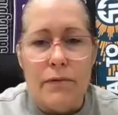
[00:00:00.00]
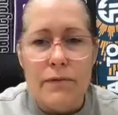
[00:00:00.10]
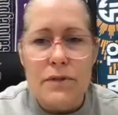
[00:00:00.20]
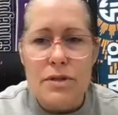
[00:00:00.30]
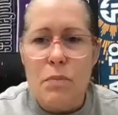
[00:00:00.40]

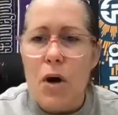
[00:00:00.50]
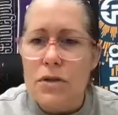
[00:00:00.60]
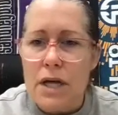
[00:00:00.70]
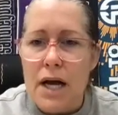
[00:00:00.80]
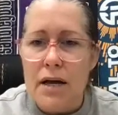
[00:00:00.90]
small
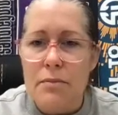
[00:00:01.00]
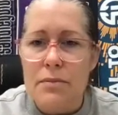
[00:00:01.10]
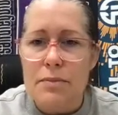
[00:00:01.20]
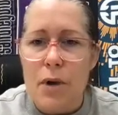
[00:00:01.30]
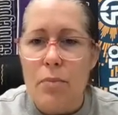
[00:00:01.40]

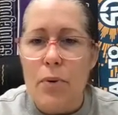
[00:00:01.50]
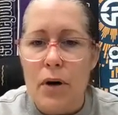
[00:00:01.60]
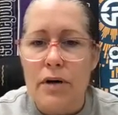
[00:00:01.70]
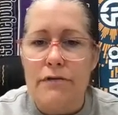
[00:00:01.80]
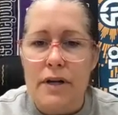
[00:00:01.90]

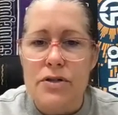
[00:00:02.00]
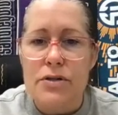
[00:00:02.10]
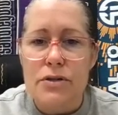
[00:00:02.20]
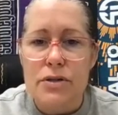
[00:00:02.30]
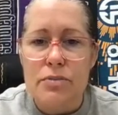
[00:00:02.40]
part
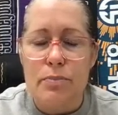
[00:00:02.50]
investors.